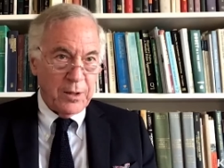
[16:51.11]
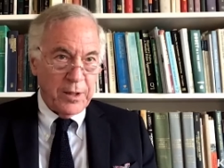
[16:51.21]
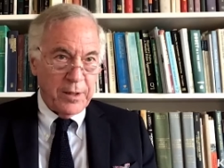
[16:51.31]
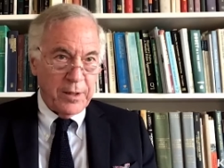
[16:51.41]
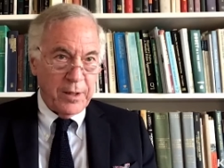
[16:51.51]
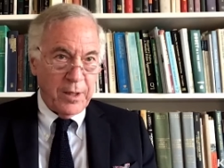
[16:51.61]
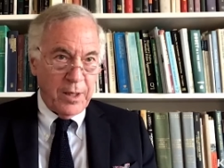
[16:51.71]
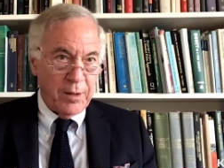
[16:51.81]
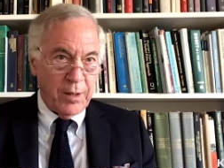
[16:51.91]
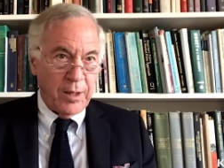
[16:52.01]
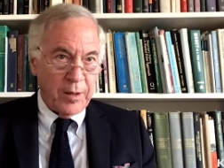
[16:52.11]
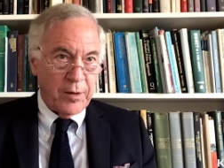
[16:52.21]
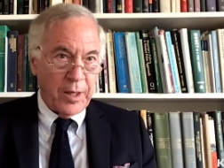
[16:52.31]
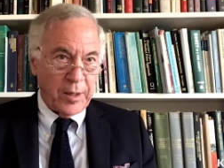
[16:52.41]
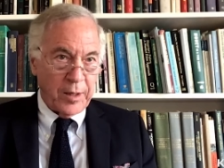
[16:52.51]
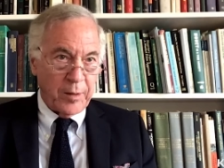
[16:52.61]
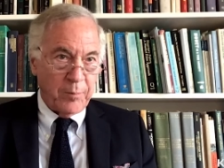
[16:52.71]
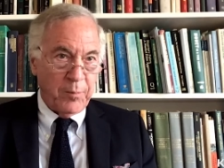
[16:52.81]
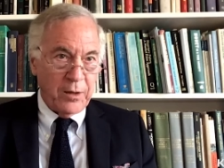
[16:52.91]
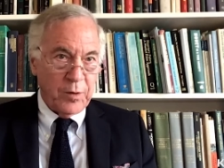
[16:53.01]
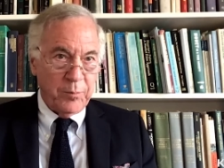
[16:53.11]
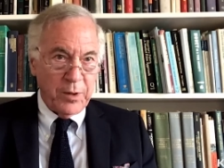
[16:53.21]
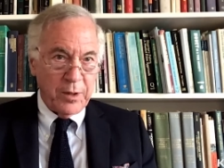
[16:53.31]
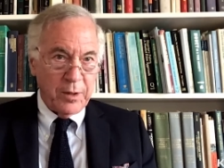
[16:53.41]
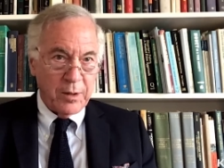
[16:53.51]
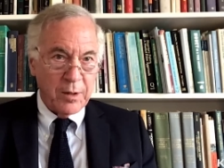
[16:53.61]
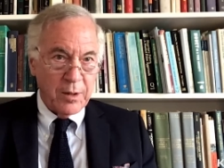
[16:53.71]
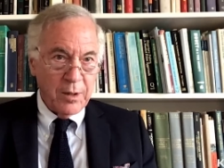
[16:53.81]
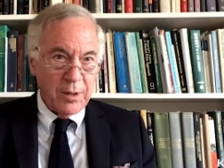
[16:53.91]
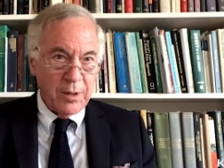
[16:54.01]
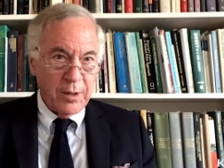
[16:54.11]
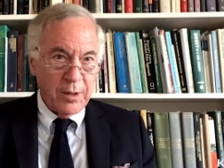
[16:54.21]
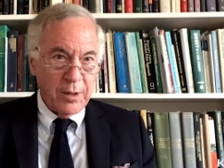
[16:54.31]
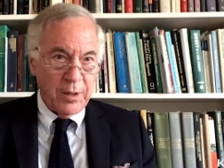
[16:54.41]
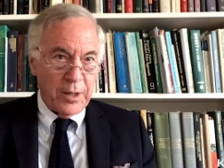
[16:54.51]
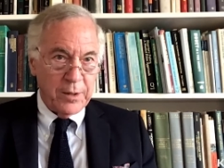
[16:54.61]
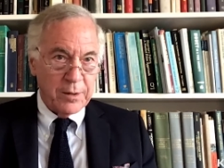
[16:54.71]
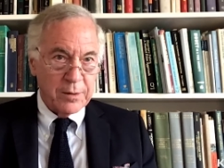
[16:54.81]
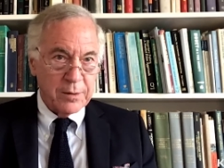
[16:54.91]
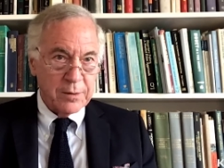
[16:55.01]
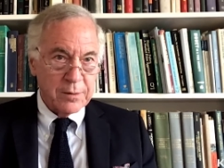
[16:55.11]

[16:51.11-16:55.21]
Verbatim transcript: is going to be ugly, not a mild one, but an ugly one.